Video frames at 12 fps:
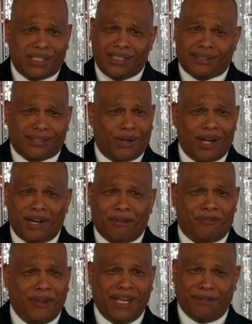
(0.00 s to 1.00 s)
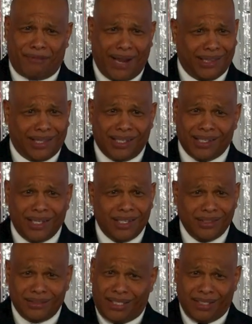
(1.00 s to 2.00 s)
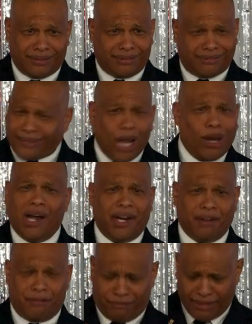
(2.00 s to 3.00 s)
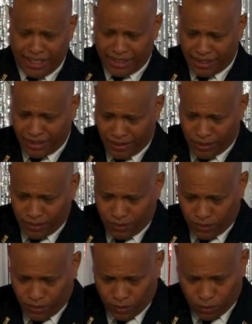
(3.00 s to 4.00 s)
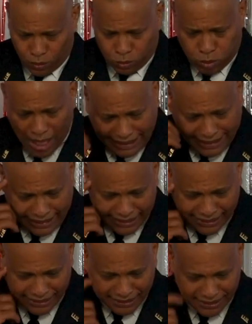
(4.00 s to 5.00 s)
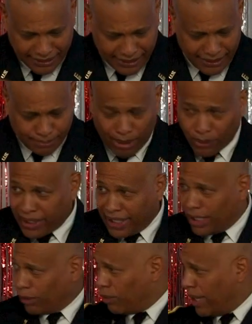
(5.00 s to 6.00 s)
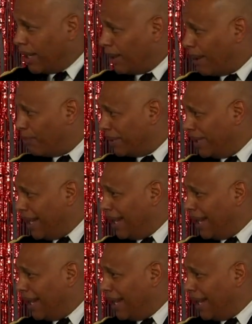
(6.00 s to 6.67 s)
She's still undefeated, fam. She's still undefeated. What? about to get real up in